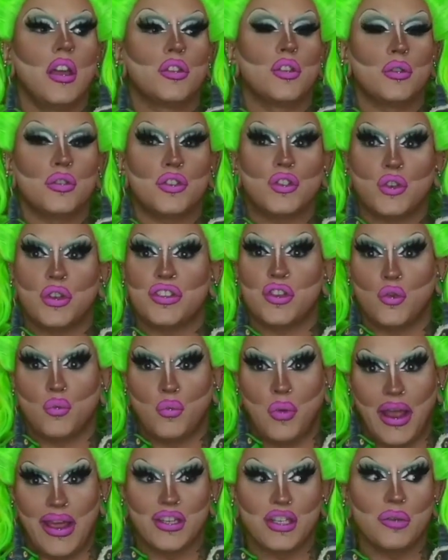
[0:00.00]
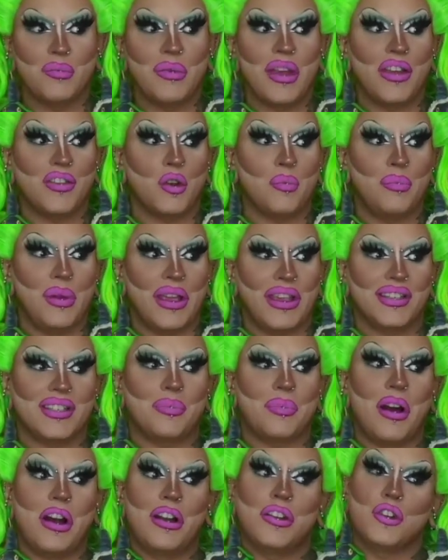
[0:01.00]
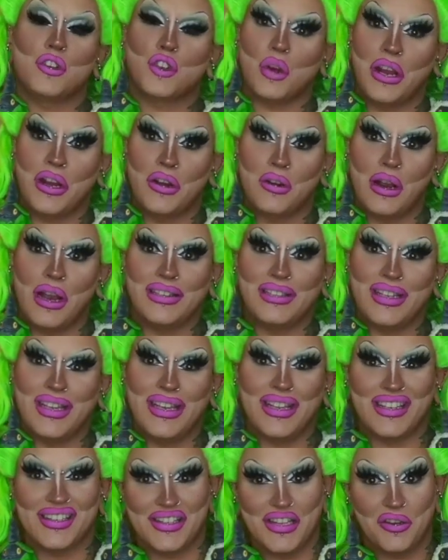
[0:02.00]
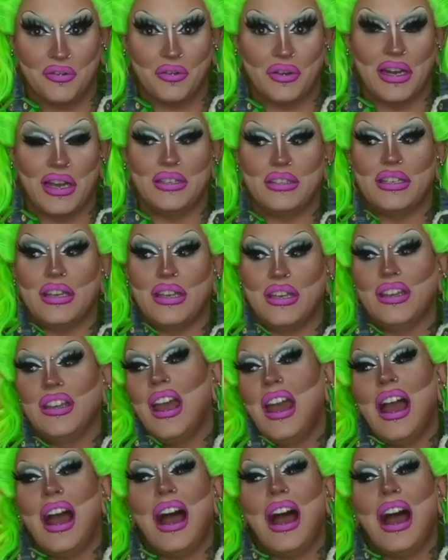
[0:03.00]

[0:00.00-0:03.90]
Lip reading: Those trees are random, and they're based upon your trainer ID and a secret ID.